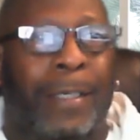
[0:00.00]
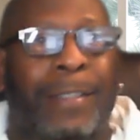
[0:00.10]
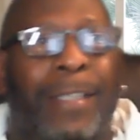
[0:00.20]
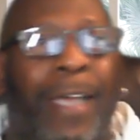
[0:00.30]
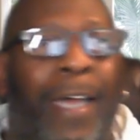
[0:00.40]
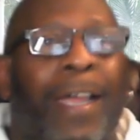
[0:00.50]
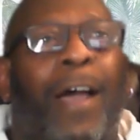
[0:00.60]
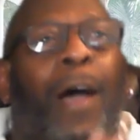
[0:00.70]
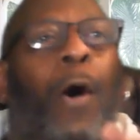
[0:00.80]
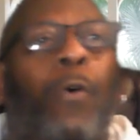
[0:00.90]
is that
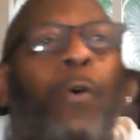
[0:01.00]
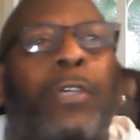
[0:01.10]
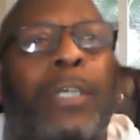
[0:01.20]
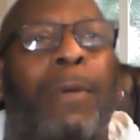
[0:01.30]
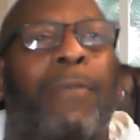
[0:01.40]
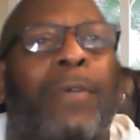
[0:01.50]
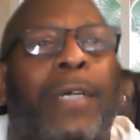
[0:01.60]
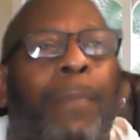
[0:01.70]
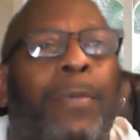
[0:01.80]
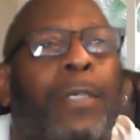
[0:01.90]
ownership of a
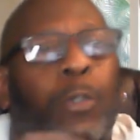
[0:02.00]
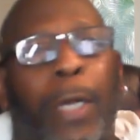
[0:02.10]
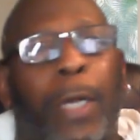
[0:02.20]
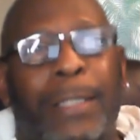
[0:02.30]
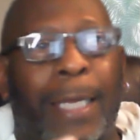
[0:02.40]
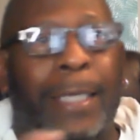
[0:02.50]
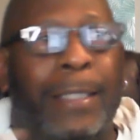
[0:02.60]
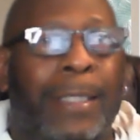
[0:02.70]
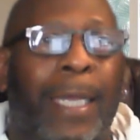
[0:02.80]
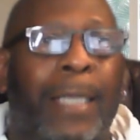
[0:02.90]
company
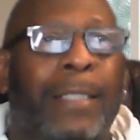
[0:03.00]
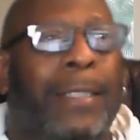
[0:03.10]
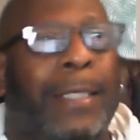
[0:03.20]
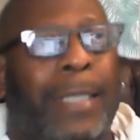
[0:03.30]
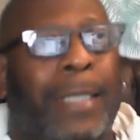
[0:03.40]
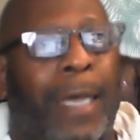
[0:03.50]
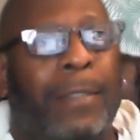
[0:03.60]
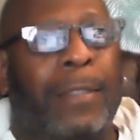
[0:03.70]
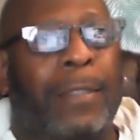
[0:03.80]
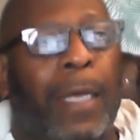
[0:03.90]
translates into
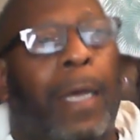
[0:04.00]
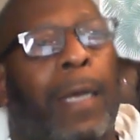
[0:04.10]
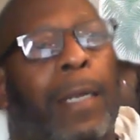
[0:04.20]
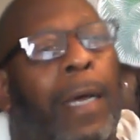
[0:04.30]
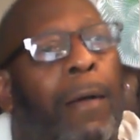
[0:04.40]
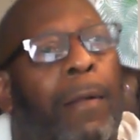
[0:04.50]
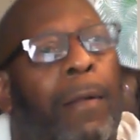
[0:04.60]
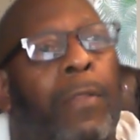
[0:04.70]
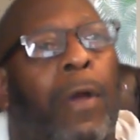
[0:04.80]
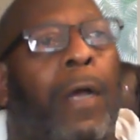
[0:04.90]
discounts. Now,
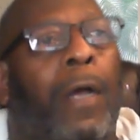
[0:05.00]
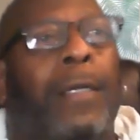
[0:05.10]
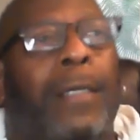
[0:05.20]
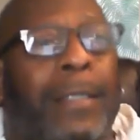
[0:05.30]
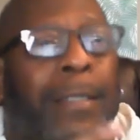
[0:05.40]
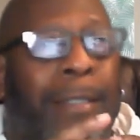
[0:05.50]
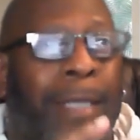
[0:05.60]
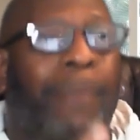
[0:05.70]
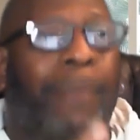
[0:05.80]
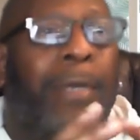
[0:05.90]
there are
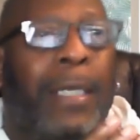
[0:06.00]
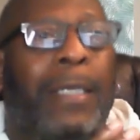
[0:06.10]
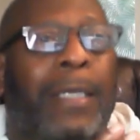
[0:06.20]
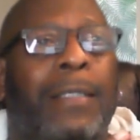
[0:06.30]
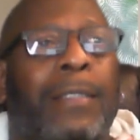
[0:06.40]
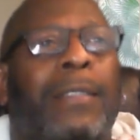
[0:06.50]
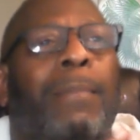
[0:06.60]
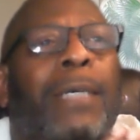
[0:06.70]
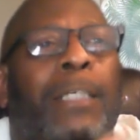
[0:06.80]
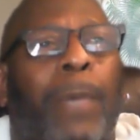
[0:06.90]
definitely
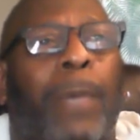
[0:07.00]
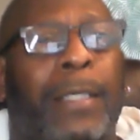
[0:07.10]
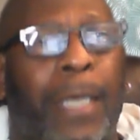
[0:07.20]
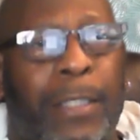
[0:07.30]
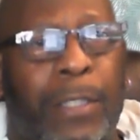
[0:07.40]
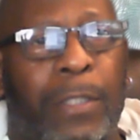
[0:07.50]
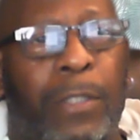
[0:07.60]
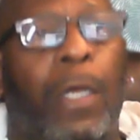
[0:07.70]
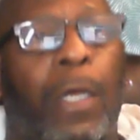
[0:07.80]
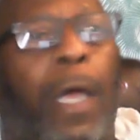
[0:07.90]
some
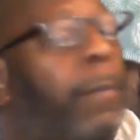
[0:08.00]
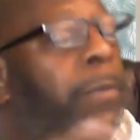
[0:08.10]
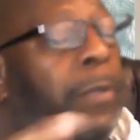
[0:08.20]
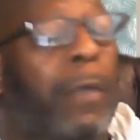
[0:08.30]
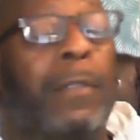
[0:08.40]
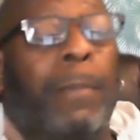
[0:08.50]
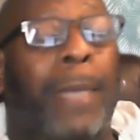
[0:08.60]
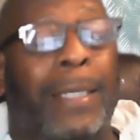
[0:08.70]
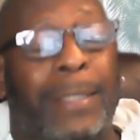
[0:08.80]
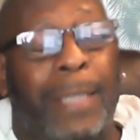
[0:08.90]
expectations, I'm sorry, some
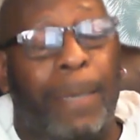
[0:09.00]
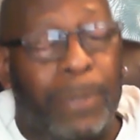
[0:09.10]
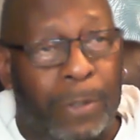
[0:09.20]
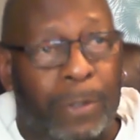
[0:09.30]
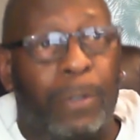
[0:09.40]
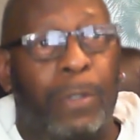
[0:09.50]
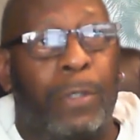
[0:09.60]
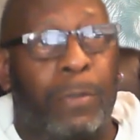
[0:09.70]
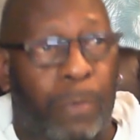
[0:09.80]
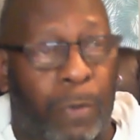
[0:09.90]
exceptions to
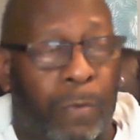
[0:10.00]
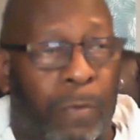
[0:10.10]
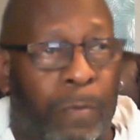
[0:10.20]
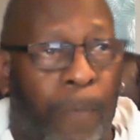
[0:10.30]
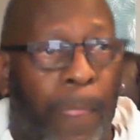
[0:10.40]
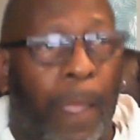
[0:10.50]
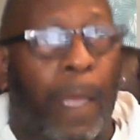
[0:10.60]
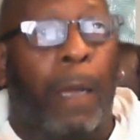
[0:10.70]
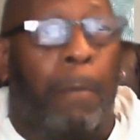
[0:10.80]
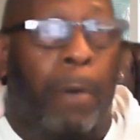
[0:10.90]
this rule.
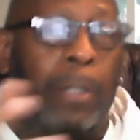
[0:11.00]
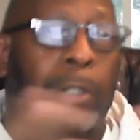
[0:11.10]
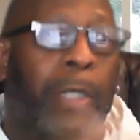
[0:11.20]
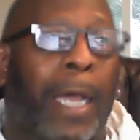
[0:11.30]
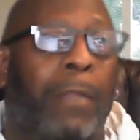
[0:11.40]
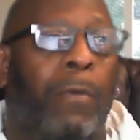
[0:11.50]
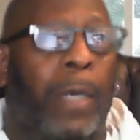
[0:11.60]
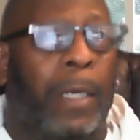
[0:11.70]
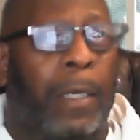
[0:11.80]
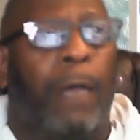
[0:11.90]
Berkshire
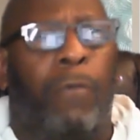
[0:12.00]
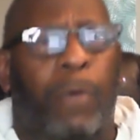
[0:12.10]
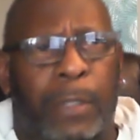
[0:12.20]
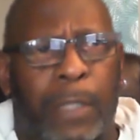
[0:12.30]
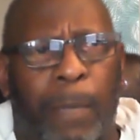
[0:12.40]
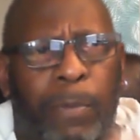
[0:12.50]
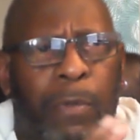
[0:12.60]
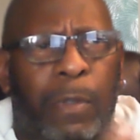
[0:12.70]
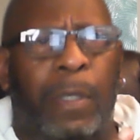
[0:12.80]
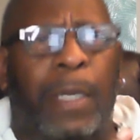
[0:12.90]
Hathaway, for
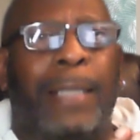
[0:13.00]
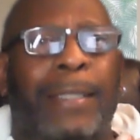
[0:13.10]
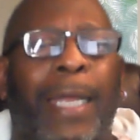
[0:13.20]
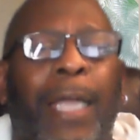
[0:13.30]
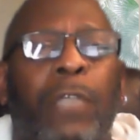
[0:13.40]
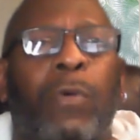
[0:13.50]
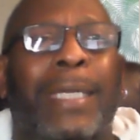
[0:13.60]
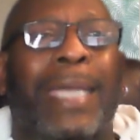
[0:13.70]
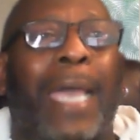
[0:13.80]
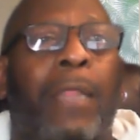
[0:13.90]
example, has an annual
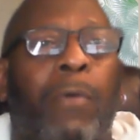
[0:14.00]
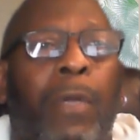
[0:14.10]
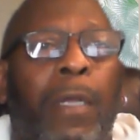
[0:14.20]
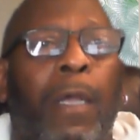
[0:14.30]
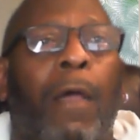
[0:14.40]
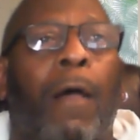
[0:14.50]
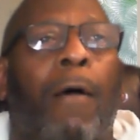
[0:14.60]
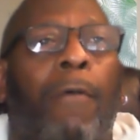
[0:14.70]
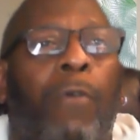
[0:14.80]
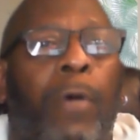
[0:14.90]
gathering
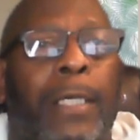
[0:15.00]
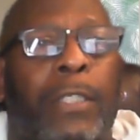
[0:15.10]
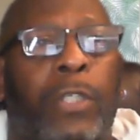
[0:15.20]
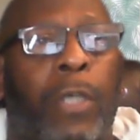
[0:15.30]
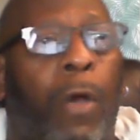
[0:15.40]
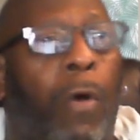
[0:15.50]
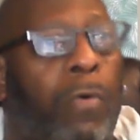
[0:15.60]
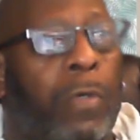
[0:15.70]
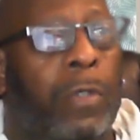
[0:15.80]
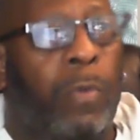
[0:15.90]
for its
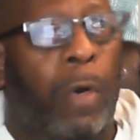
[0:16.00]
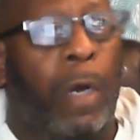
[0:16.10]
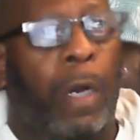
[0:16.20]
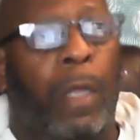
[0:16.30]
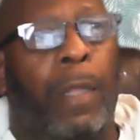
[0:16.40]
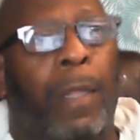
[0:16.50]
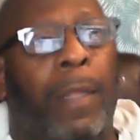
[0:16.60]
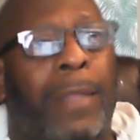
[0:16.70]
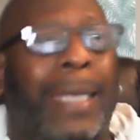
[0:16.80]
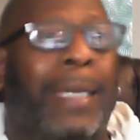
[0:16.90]
shareholders where
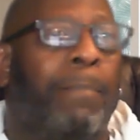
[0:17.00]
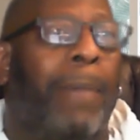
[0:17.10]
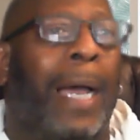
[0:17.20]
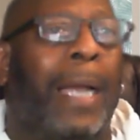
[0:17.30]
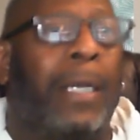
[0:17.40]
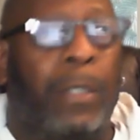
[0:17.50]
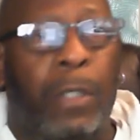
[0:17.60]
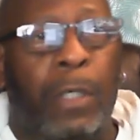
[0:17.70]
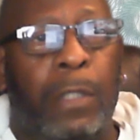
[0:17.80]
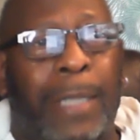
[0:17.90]
they can buy
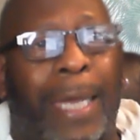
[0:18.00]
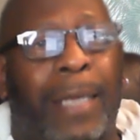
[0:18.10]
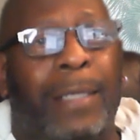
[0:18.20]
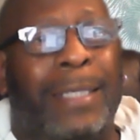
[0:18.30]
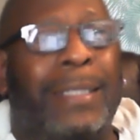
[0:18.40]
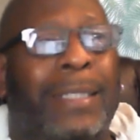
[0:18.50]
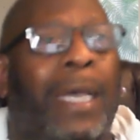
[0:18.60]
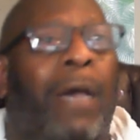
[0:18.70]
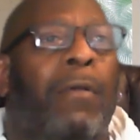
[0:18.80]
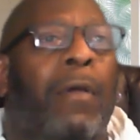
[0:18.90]
goods at a
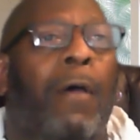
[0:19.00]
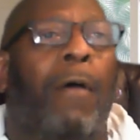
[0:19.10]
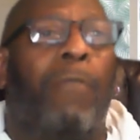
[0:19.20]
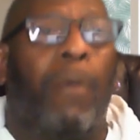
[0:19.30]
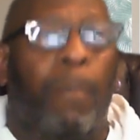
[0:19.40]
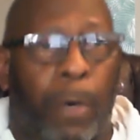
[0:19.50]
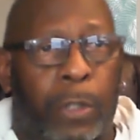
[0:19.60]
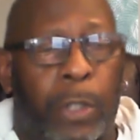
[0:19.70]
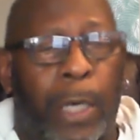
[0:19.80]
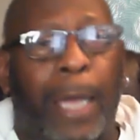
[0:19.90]
discount from
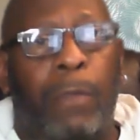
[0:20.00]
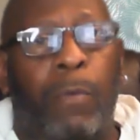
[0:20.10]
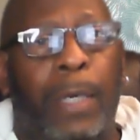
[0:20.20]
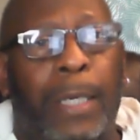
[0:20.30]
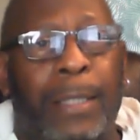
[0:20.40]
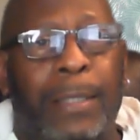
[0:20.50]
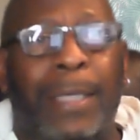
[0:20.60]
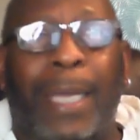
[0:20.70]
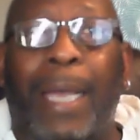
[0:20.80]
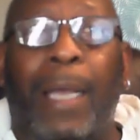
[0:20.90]
Berkshire
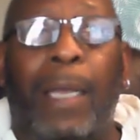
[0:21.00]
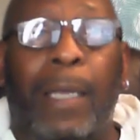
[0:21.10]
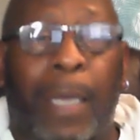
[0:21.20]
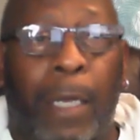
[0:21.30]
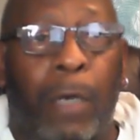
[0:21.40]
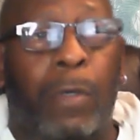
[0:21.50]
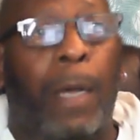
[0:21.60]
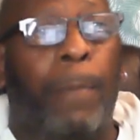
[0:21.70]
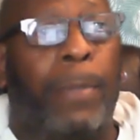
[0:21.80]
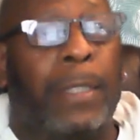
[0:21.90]
Hathaway's held
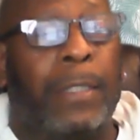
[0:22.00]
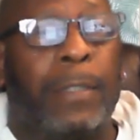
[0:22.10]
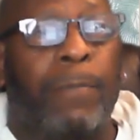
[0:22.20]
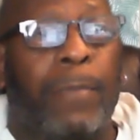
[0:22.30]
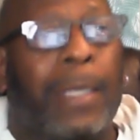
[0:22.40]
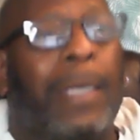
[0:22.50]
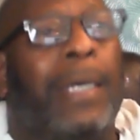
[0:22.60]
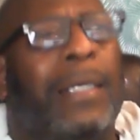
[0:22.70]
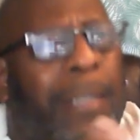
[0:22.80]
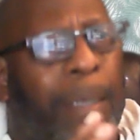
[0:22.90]
companies.
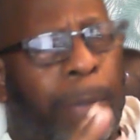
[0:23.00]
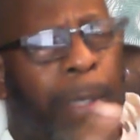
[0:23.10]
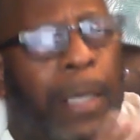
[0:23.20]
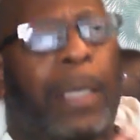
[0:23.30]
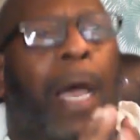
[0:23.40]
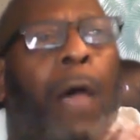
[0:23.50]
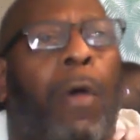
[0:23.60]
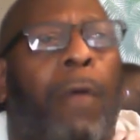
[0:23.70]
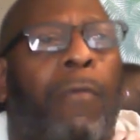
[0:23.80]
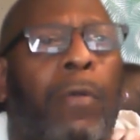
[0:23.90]
Typically,
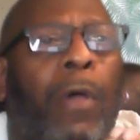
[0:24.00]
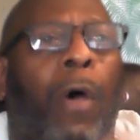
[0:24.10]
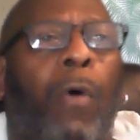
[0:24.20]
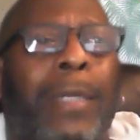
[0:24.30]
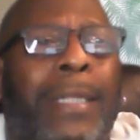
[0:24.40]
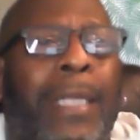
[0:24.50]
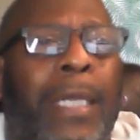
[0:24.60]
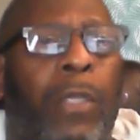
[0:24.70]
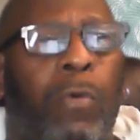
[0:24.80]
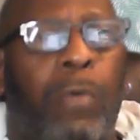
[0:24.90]
however, the only
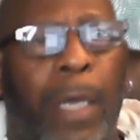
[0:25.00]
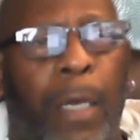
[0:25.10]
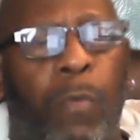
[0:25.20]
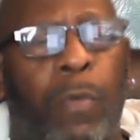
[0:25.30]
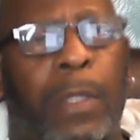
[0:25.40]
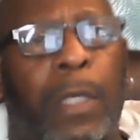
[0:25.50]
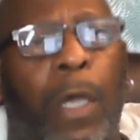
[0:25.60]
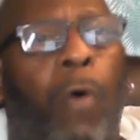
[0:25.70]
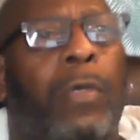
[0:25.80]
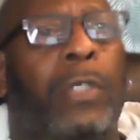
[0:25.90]
thing you get with the
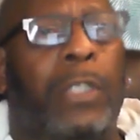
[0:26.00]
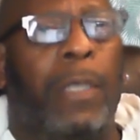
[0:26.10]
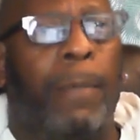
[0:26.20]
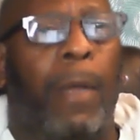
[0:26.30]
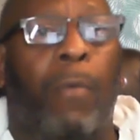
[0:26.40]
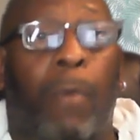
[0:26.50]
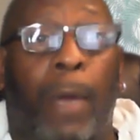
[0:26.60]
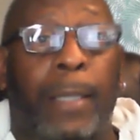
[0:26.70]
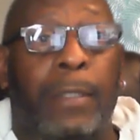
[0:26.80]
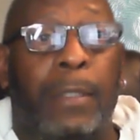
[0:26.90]
ownership
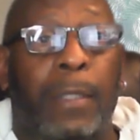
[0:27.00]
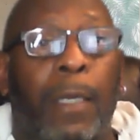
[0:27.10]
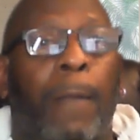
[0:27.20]
rights